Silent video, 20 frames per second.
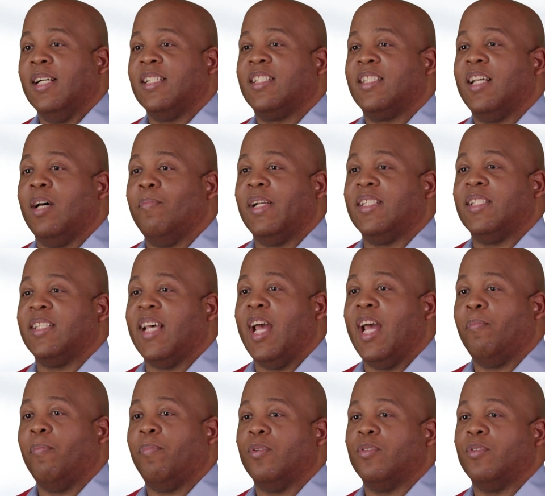Some
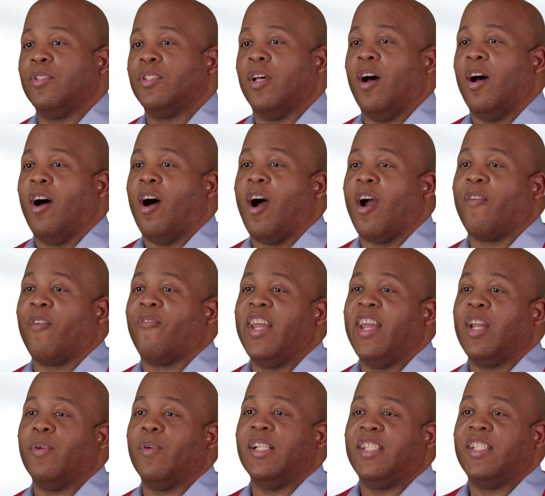examples are
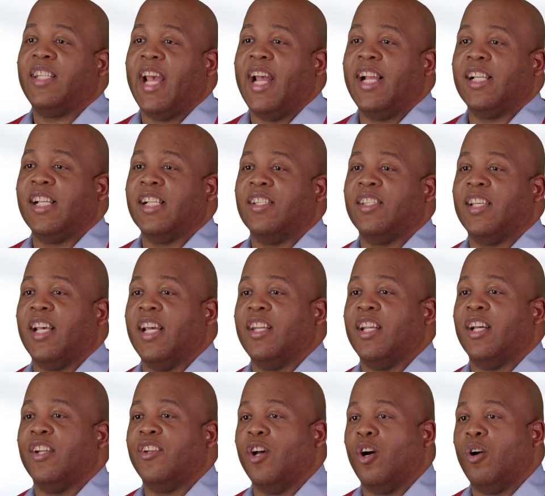frequent changes in
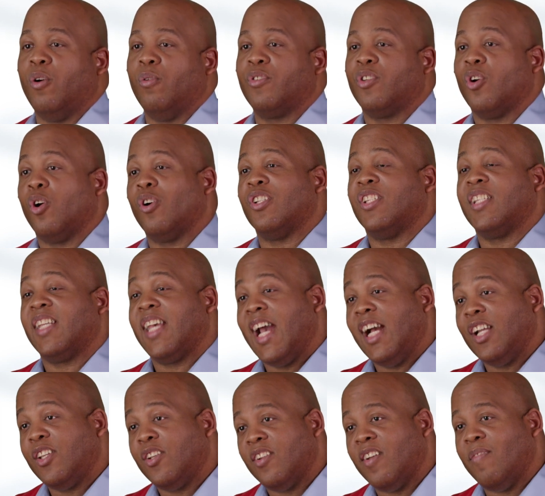the dose or
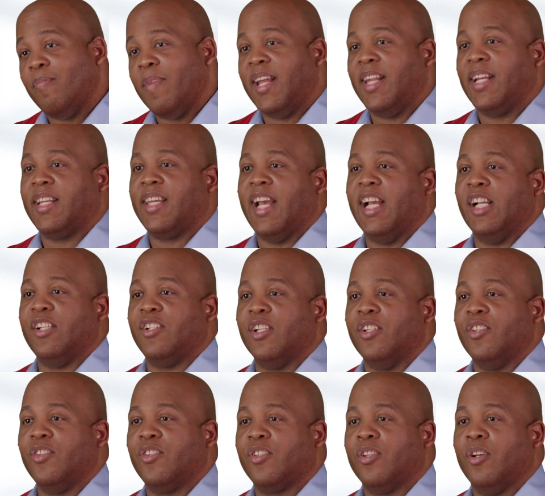schedule of
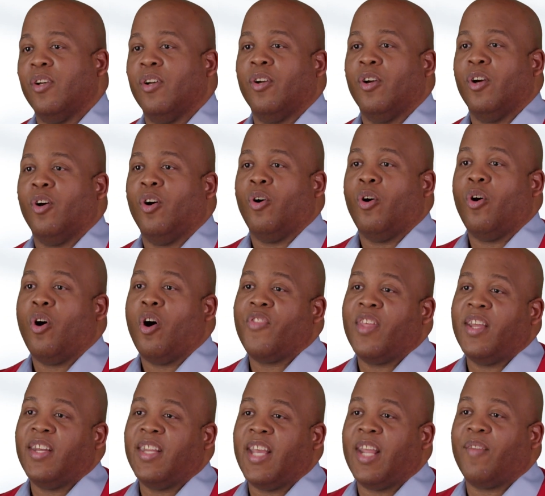medications or
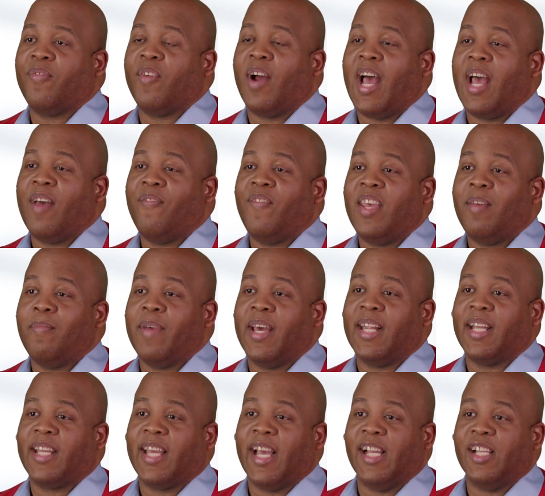the need for IV
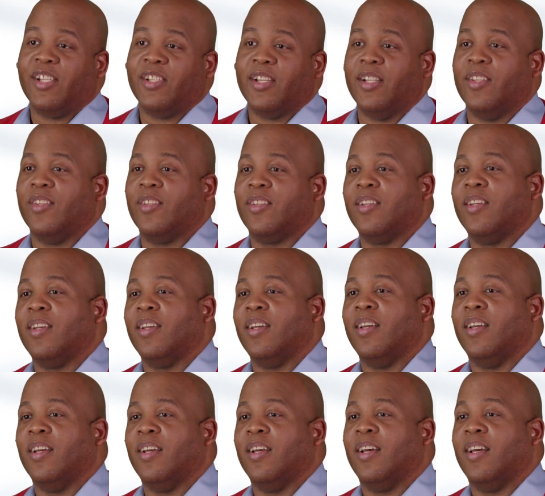medications.
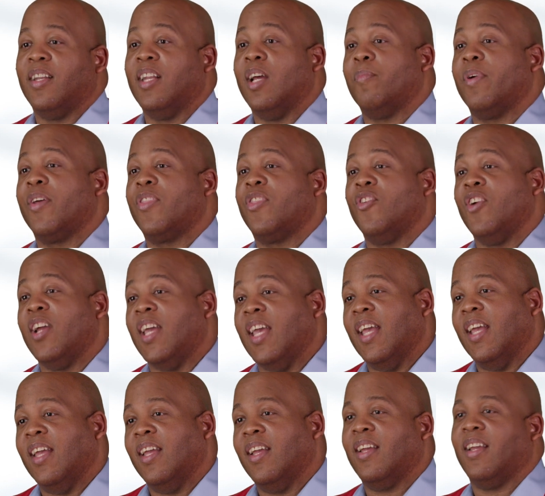Number
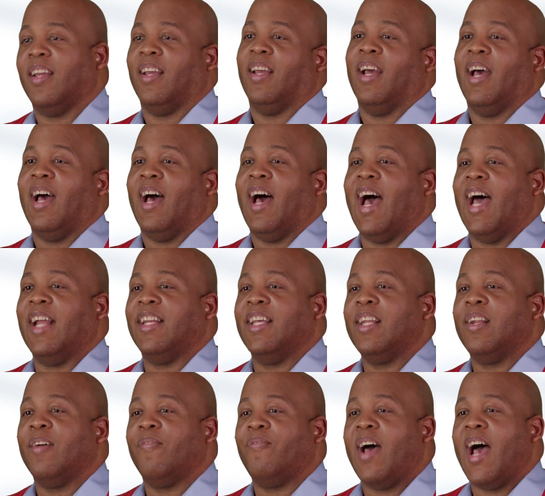3,
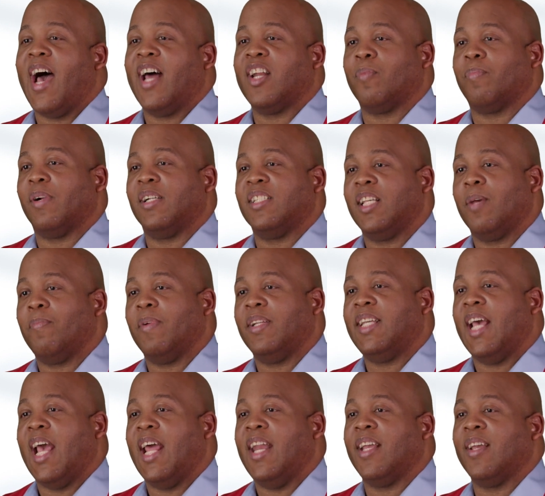identify the
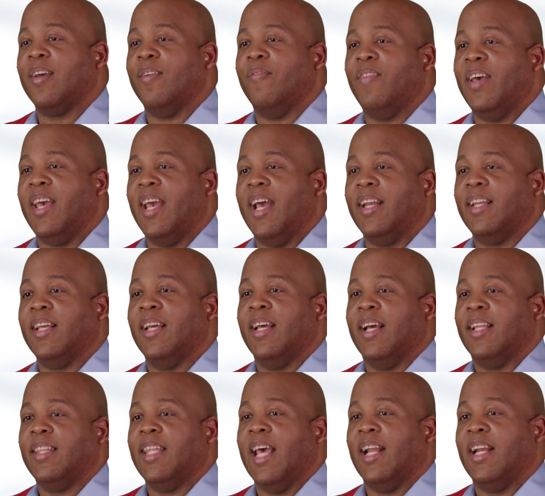precipitating event
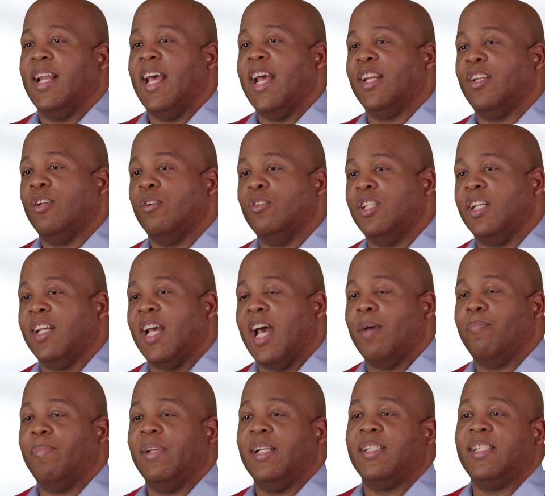that led to
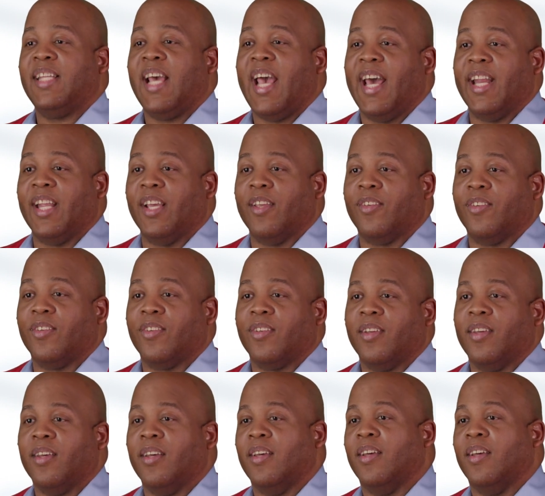GIP status.